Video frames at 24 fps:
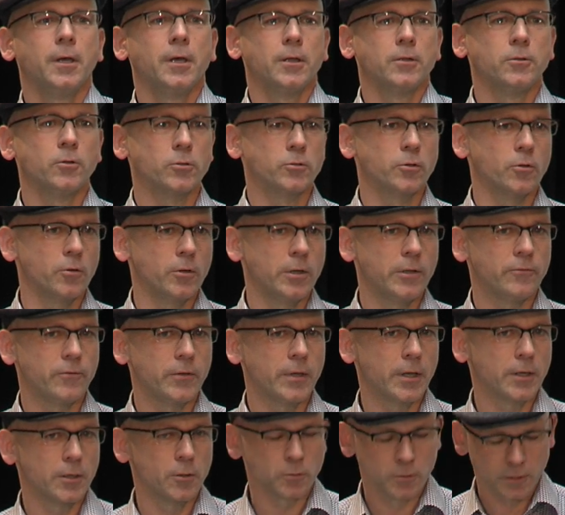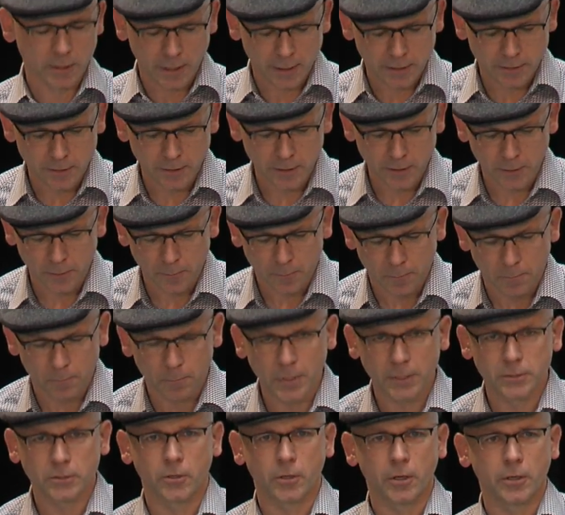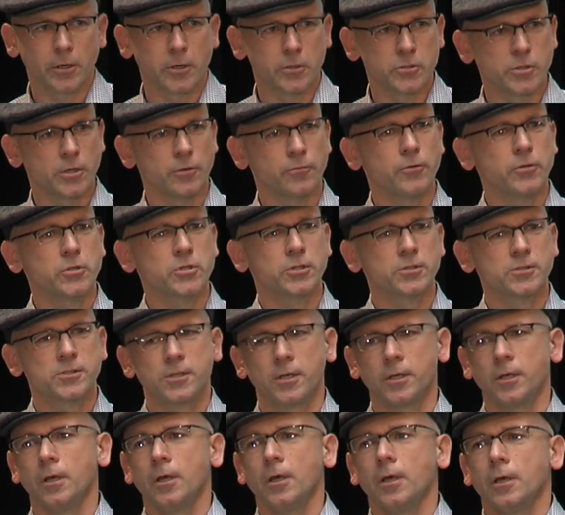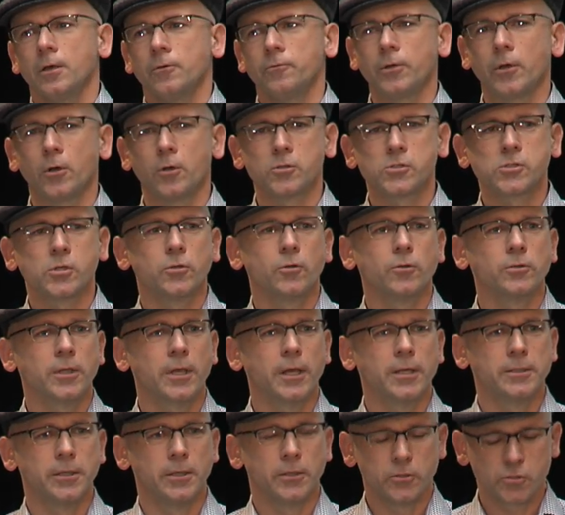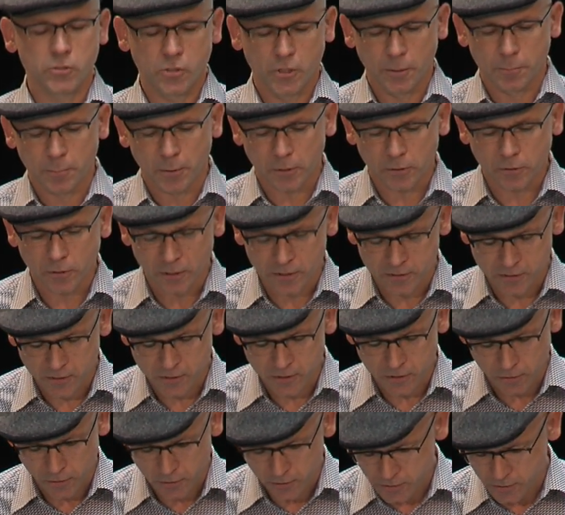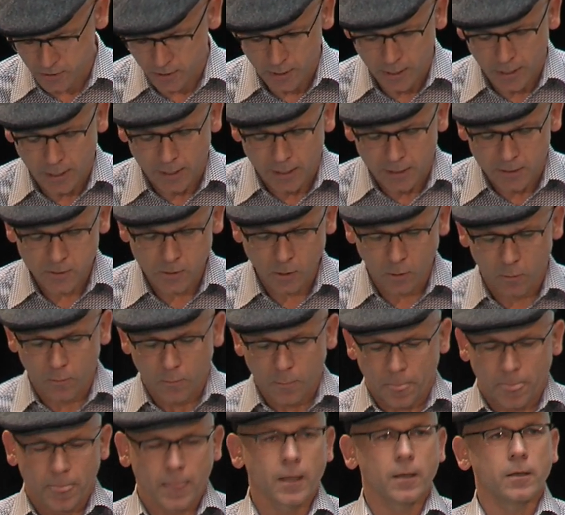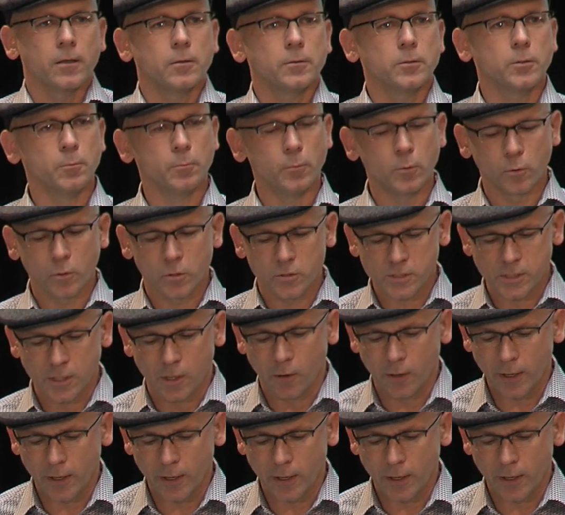not only we are not getting better energy efficiency, we also not getting cheaper transistors. So the Moore's law